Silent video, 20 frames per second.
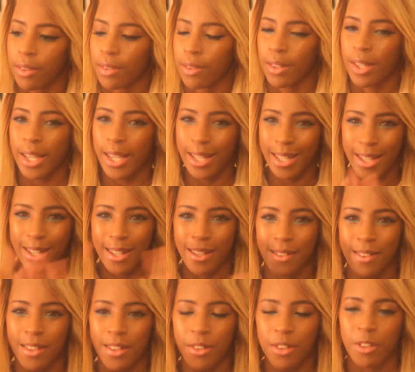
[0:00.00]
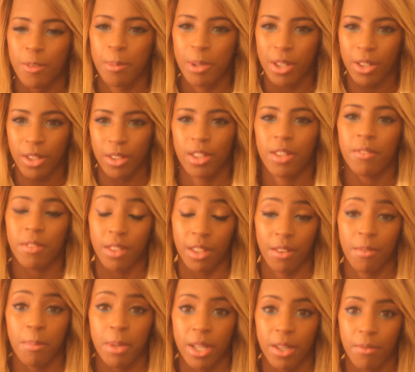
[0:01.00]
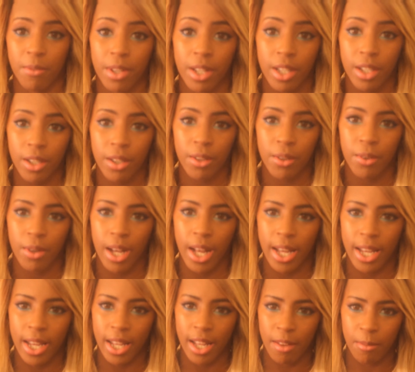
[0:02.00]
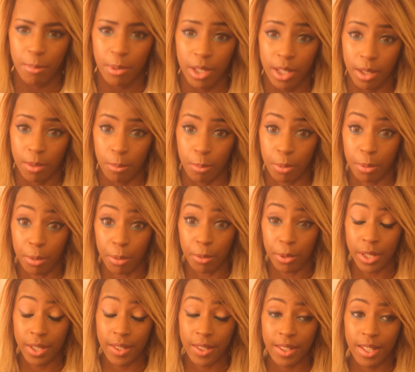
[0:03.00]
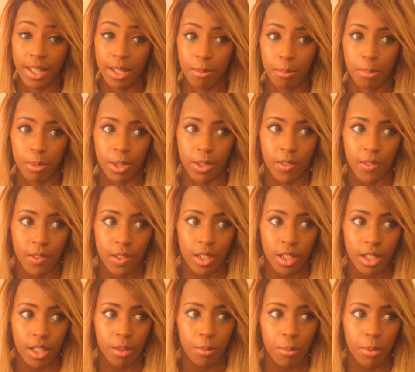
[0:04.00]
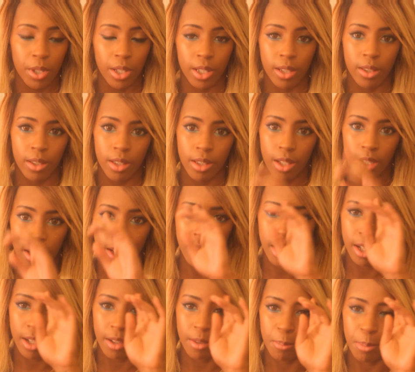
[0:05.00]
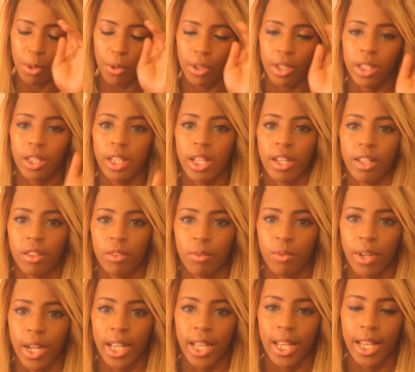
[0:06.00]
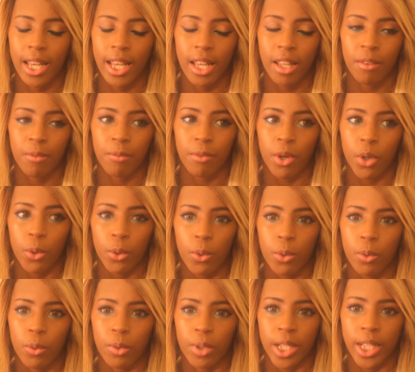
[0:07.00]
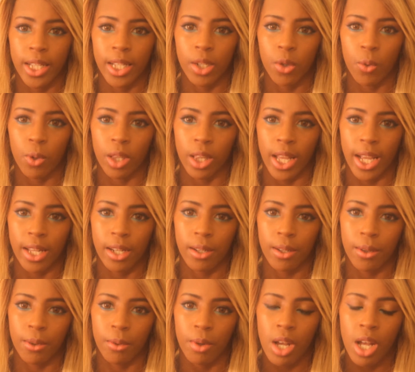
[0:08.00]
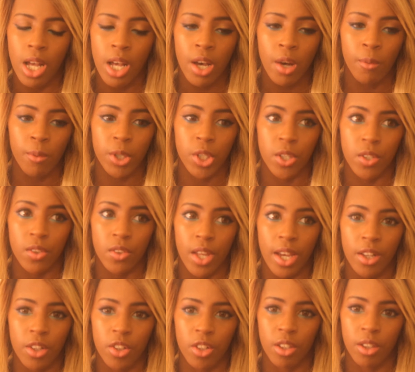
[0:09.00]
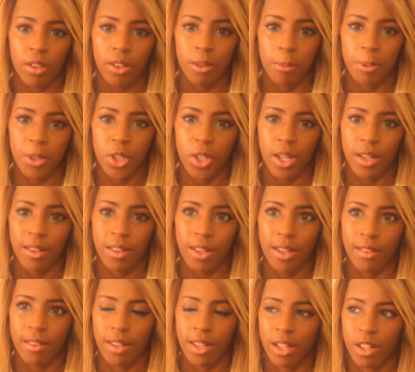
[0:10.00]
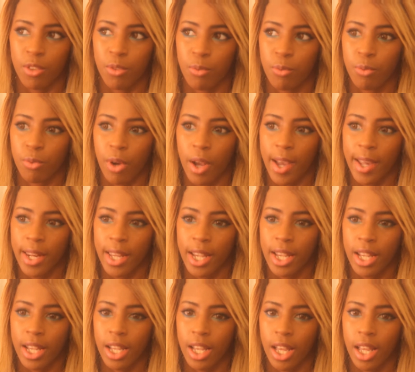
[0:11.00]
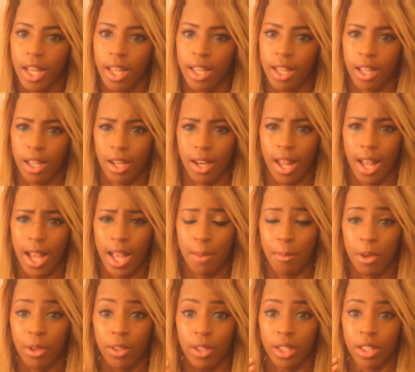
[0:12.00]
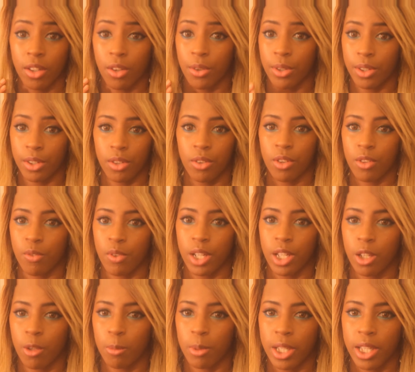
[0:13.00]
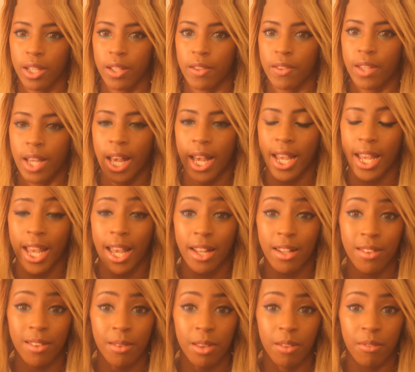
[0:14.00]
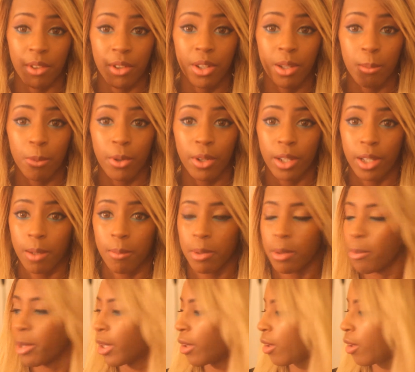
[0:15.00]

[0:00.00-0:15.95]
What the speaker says: so hey guys, I know it's been a long time since I've made a video. I have been pretty busy with PokeLess for AFO in Orlando, which is actually going to be shot tonight. Today is Friday, and I'm only going to do this video because I had something very important come in the